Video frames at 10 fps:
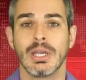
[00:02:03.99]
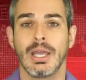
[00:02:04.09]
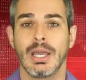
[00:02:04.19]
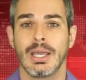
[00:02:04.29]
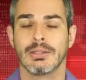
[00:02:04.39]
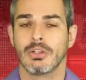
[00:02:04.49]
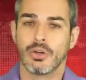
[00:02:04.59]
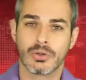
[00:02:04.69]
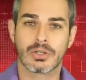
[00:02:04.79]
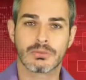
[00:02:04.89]
And, you
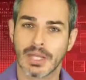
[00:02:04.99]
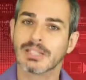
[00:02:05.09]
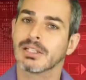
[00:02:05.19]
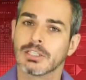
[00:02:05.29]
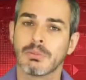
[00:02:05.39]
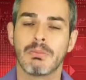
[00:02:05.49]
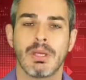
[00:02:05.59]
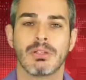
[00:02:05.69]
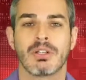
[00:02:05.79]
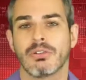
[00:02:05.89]
know, Tesla has been
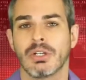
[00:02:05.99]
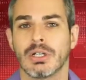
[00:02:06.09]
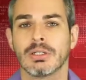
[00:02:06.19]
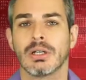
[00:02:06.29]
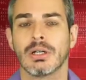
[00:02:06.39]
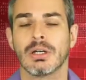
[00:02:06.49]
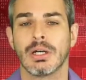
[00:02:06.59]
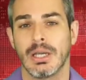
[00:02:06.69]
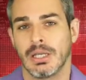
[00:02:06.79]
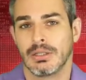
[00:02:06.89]
mainly cleared uh,
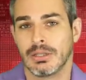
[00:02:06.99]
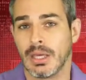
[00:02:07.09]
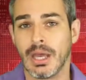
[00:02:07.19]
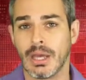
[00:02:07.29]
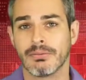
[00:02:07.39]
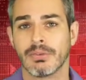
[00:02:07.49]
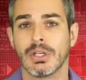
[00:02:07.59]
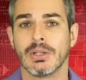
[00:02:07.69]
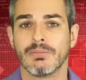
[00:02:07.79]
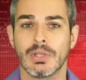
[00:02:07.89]
and they have
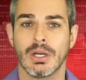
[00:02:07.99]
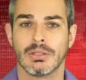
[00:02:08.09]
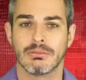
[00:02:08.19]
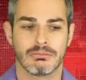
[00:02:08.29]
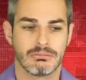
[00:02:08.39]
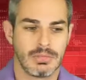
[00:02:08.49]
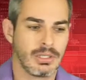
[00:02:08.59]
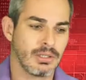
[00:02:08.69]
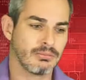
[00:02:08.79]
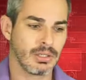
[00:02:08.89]
done
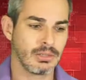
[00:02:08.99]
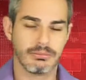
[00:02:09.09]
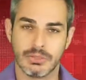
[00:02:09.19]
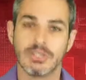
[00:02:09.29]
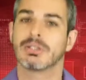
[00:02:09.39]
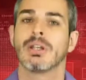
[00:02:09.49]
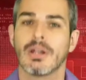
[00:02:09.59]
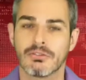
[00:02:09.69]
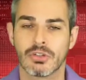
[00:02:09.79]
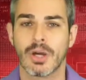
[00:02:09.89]
um, a decent
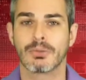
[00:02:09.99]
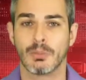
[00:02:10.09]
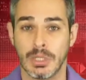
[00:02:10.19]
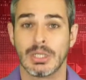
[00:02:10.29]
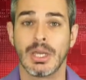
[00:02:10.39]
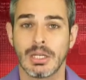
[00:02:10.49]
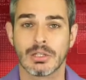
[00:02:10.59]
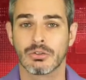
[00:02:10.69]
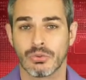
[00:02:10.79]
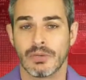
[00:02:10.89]
enough job communicating
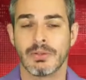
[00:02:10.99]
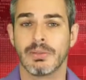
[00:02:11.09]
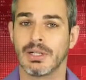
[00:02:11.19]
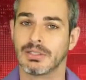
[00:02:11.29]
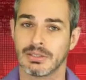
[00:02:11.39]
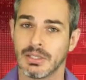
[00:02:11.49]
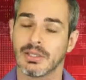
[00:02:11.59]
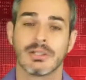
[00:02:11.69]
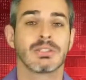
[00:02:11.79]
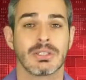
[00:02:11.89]
it to everybody saying,
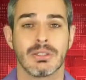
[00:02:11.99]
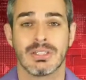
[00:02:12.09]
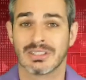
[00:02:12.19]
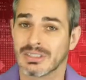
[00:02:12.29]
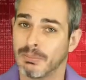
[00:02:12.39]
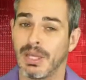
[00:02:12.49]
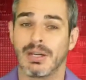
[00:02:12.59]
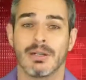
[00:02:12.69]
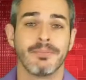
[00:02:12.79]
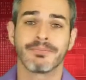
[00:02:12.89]
that listen, this is beta,